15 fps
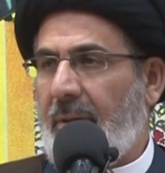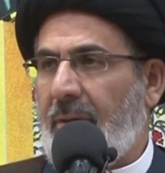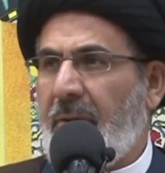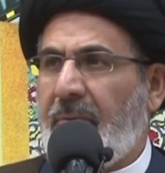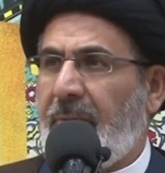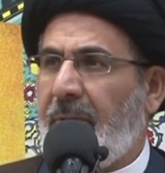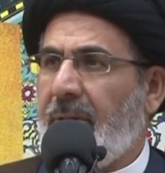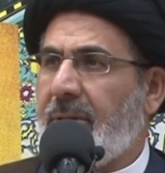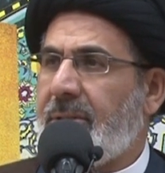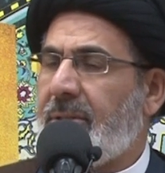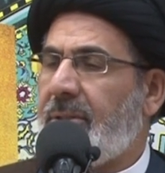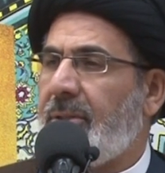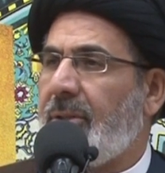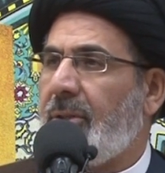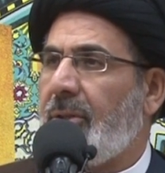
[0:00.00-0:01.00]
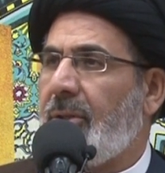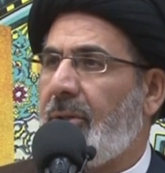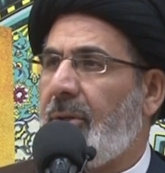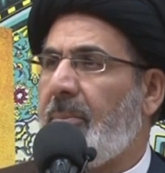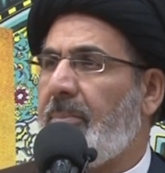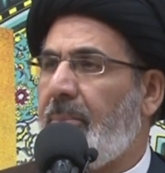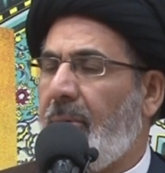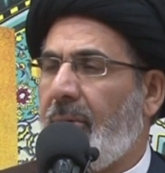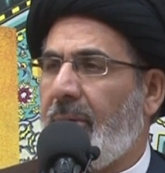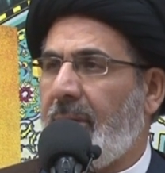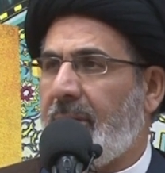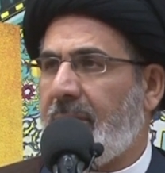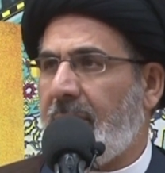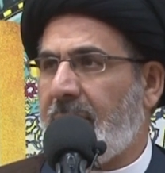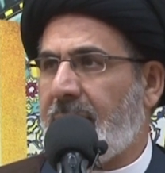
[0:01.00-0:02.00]
The first
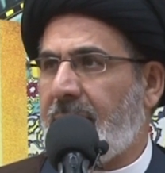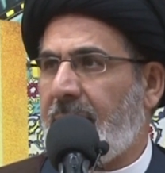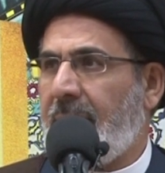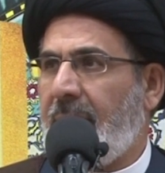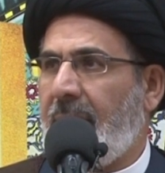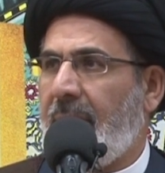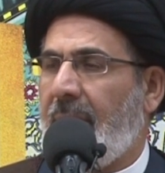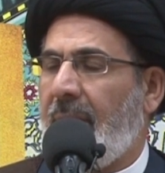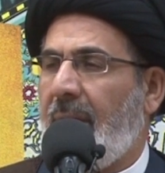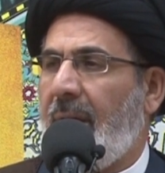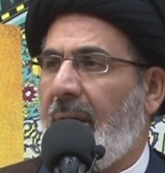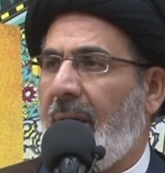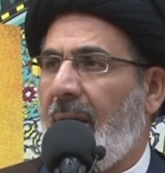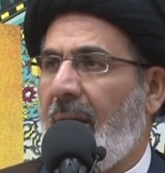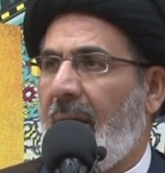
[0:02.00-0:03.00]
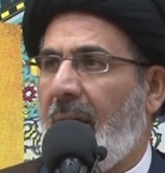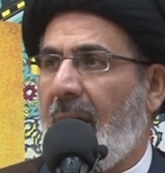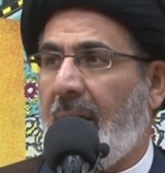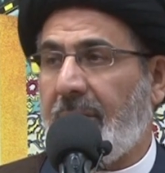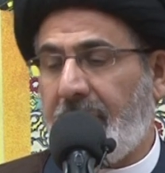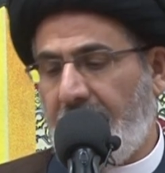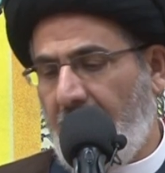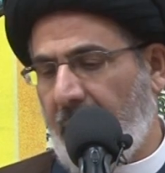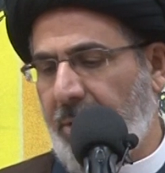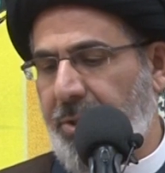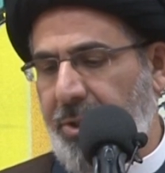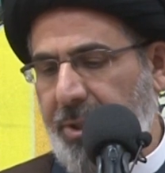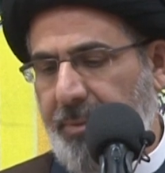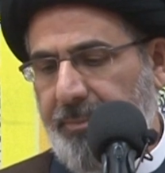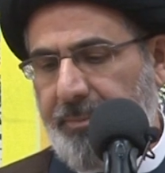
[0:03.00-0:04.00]
component is the
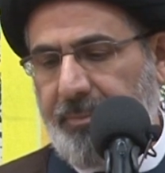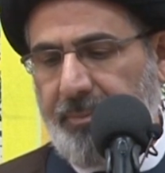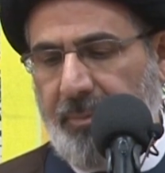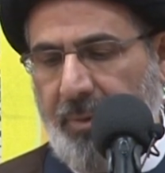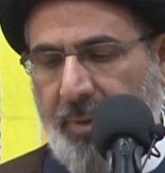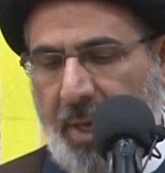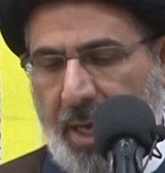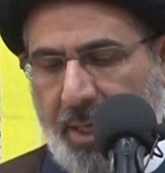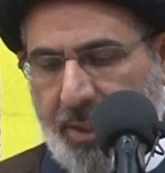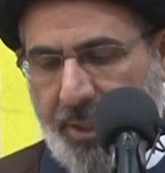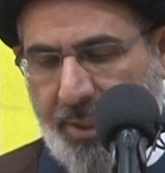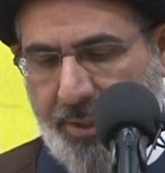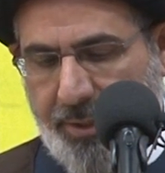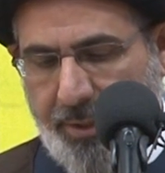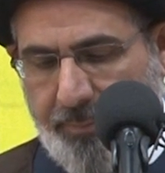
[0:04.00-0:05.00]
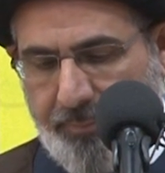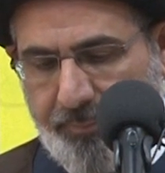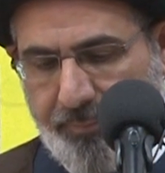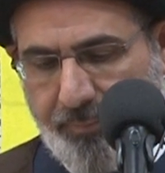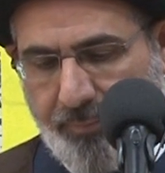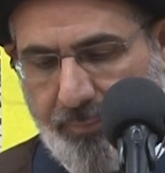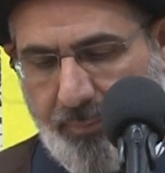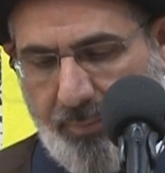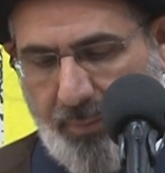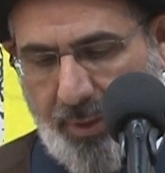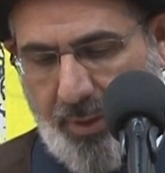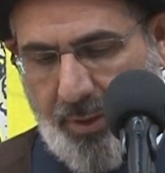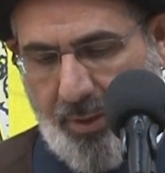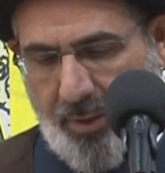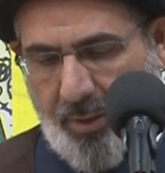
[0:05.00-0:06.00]
ideology, the aqidah,
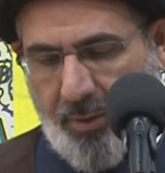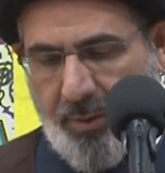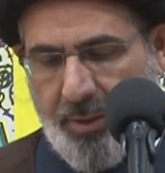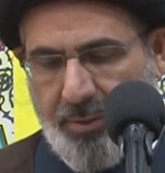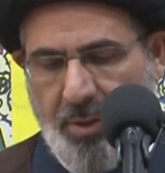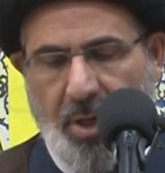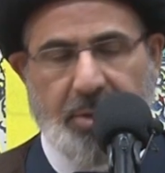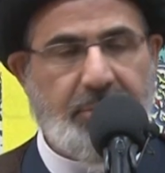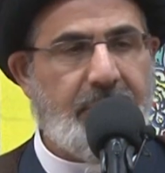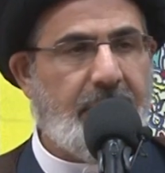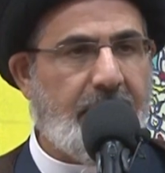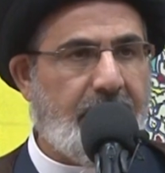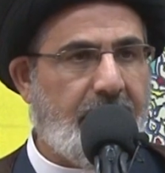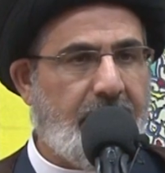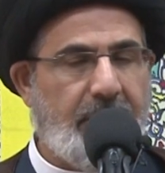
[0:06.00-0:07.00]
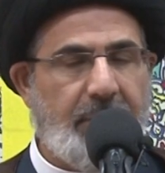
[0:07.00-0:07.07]
the doctrine.